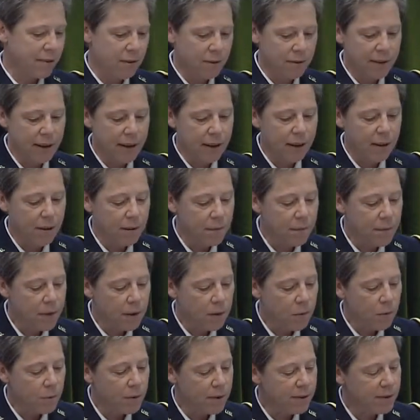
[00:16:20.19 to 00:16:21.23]
Don't Tell
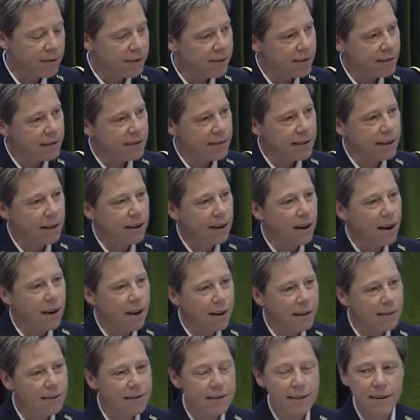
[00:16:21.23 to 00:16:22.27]
was just the
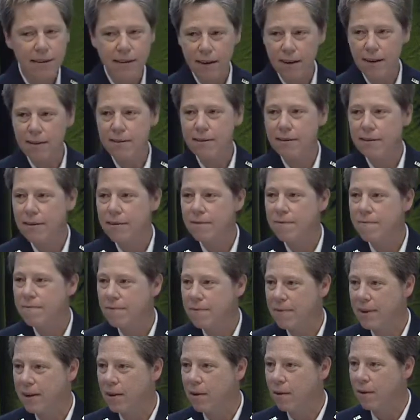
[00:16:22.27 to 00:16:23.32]
constant
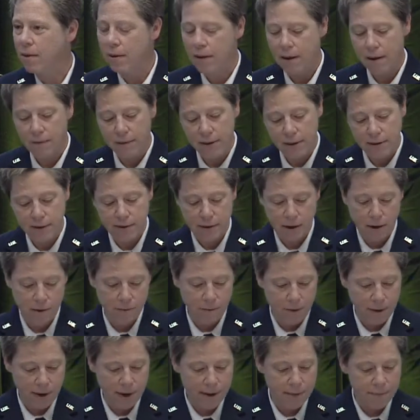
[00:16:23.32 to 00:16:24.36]
fear of
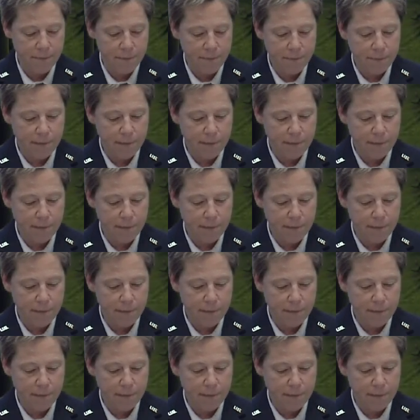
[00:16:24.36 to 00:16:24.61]
discovery.